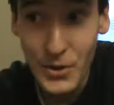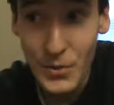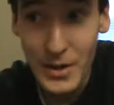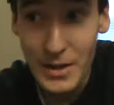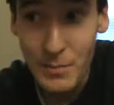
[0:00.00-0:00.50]

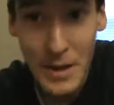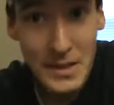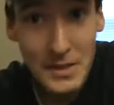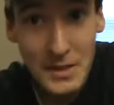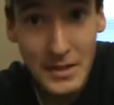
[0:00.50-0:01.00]
so, with
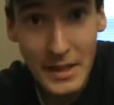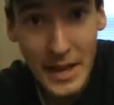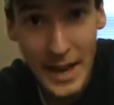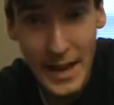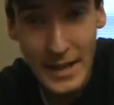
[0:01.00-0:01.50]

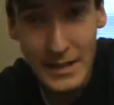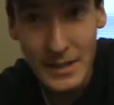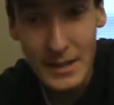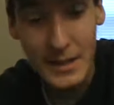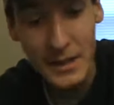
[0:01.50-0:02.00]
Petilil in
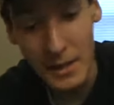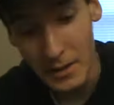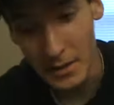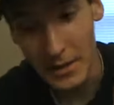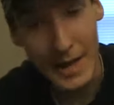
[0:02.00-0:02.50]
hand,
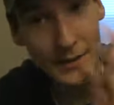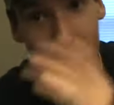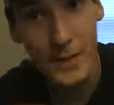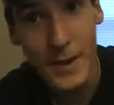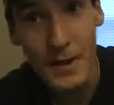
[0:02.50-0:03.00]

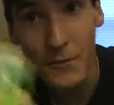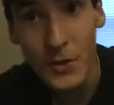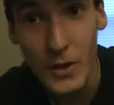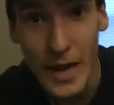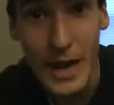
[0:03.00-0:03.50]
that's going to be it
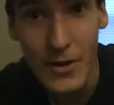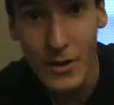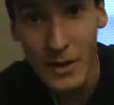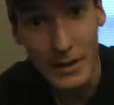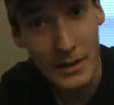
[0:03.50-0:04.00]
for
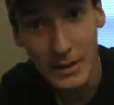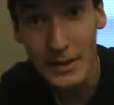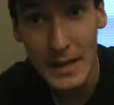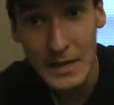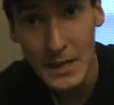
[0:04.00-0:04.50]
now, and
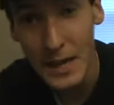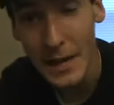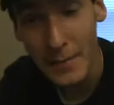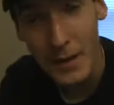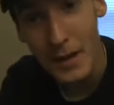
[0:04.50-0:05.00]
until next
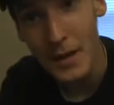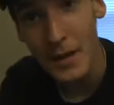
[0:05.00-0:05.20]
time,